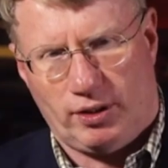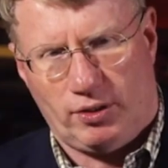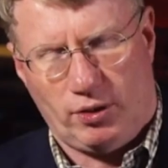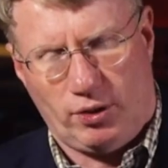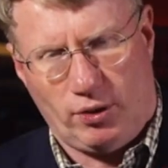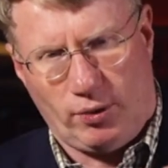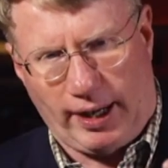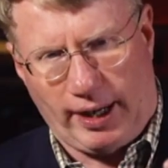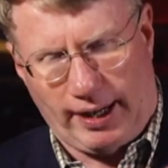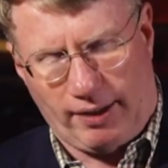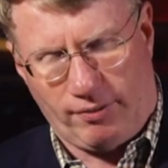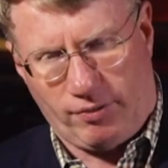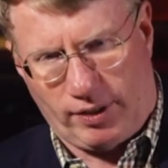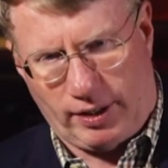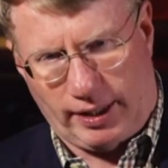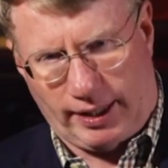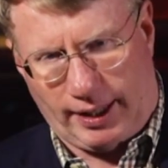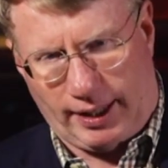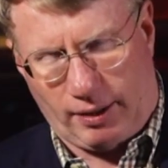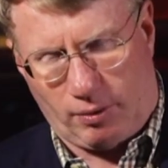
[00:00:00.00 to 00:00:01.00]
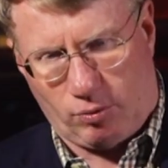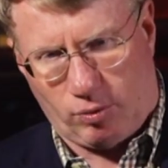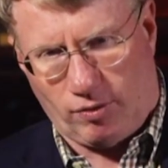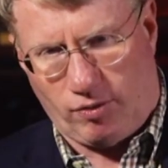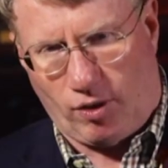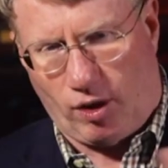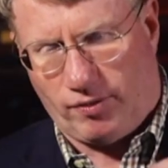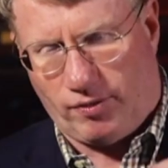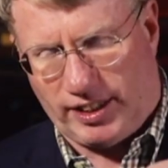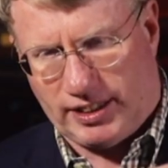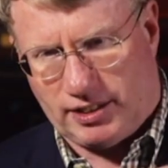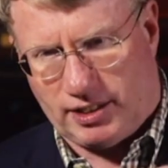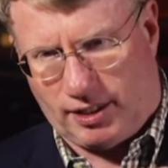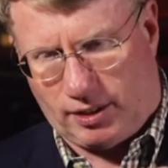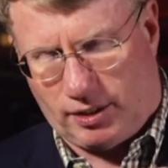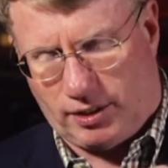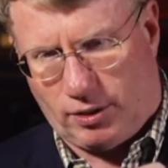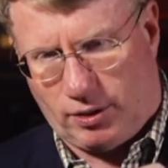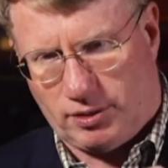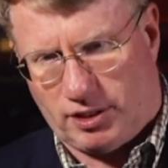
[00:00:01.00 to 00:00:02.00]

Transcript: you have a revolving cylinder,